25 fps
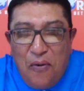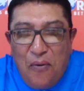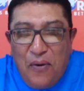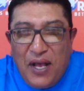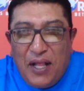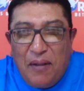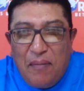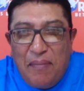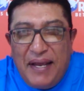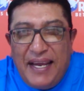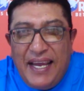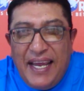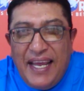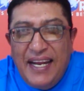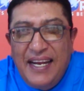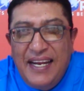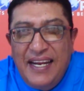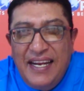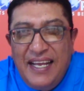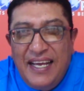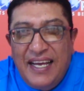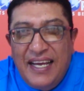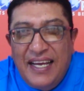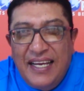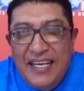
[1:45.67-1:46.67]
We'll
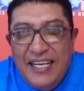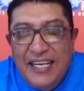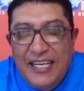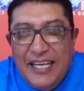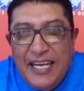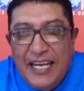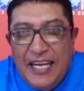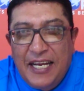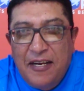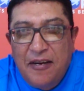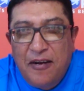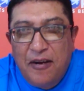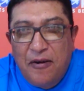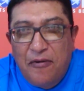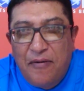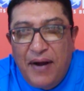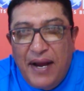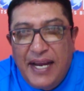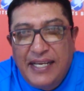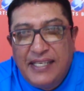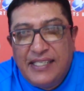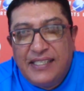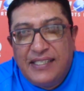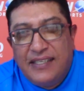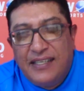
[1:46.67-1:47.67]
begin in
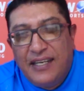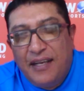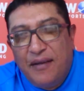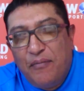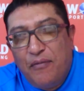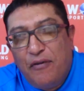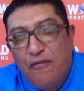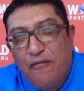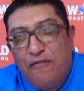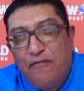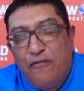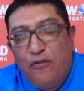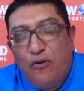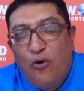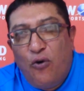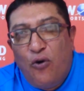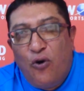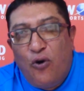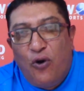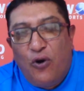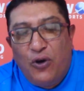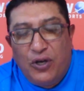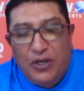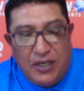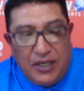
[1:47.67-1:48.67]
race number
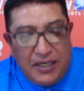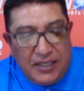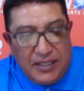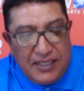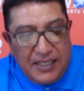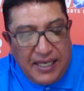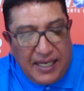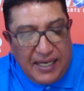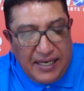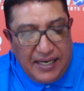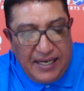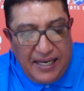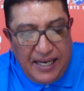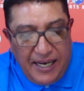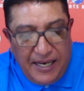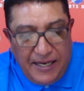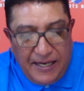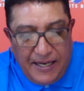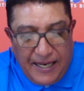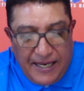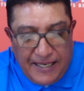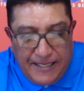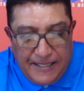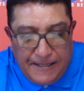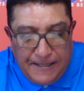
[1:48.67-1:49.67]
4 on
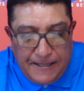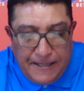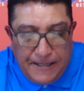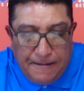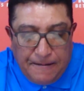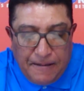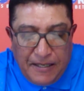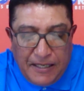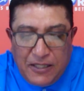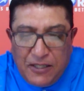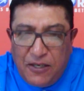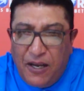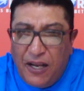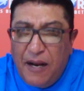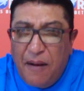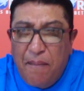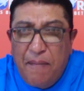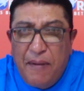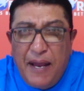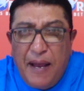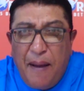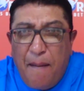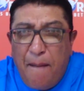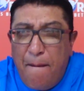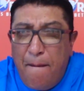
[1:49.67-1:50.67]
Saturday. And it's going to
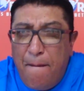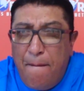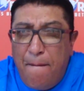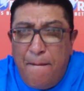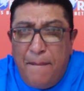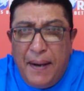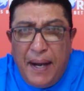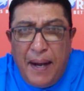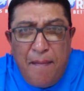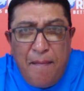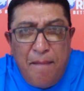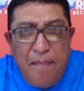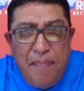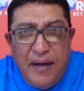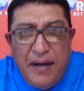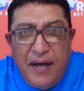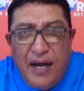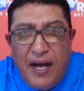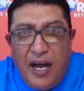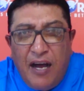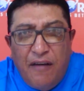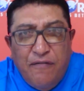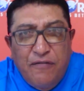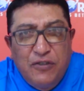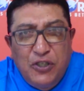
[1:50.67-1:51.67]
be a bumper
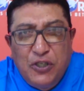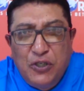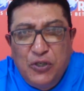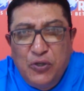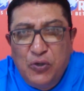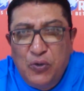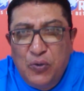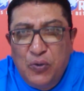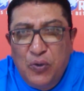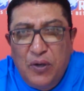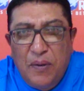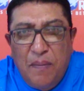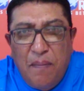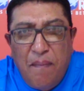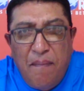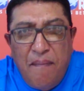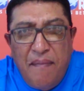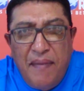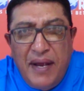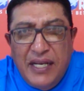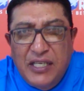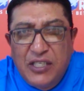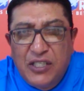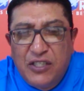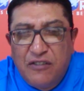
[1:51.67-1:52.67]
afternoon with
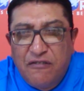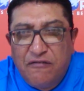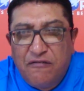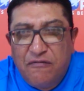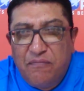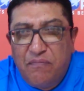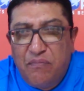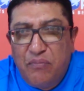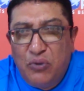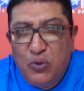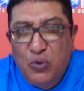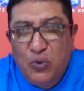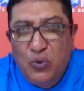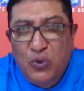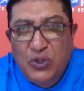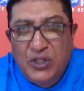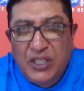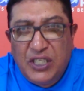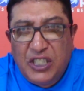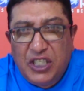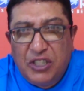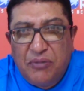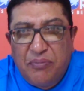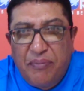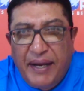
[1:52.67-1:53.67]
massive pools
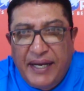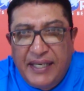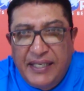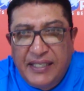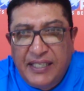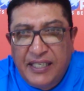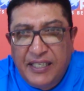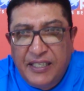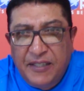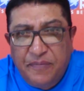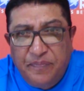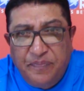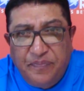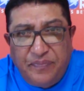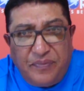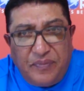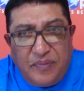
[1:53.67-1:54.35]
expected.